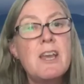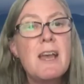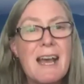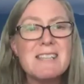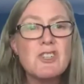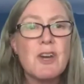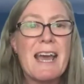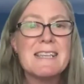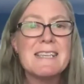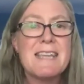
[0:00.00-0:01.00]
us trying to
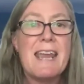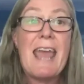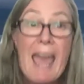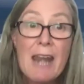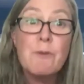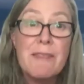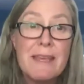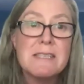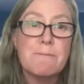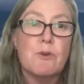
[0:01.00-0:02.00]
understand how do we then
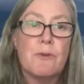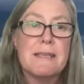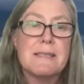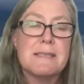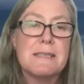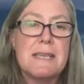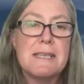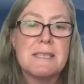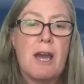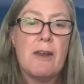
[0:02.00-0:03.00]
support
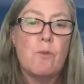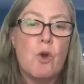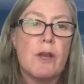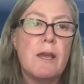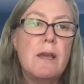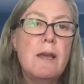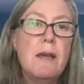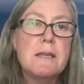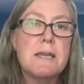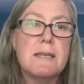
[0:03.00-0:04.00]
this kind of work
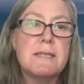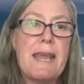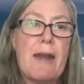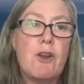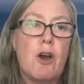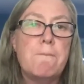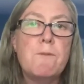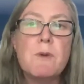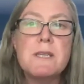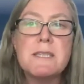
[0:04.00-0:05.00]
to carry on.
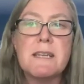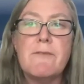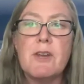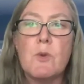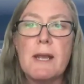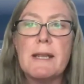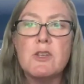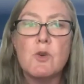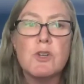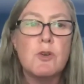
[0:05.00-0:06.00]
We're just going to very quickly
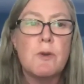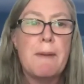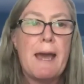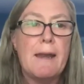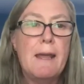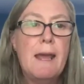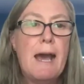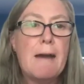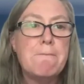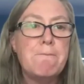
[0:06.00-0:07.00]
talk to you about
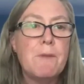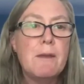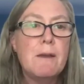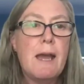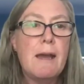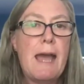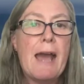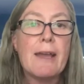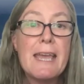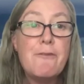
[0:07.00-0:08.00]
our
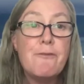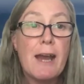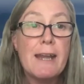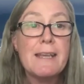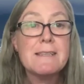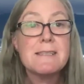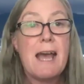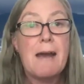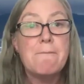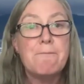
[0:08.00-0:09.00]
key findings,
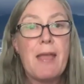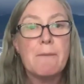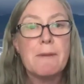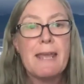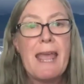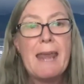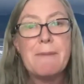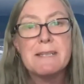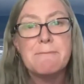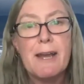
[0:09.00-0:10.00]
and I'm going to hand
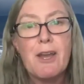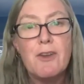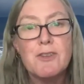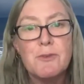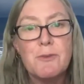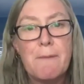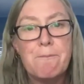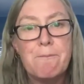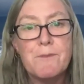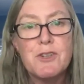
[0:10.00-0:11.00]
back to Margot
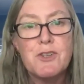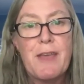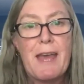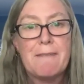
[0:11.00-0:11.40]
to do that.